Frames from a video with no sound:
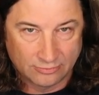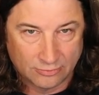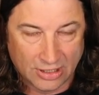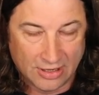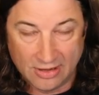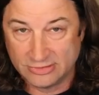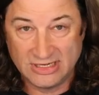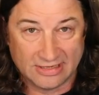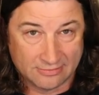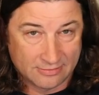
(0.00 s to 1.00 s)
Right? And that was
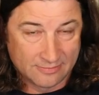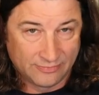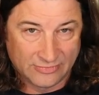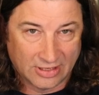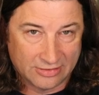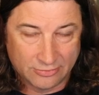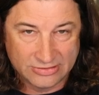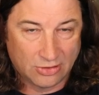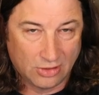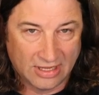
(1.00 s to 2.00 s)
it. There wasn't
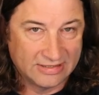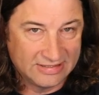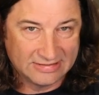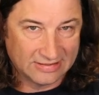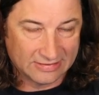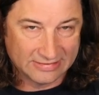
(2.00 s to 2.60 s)
a whole lot of detail.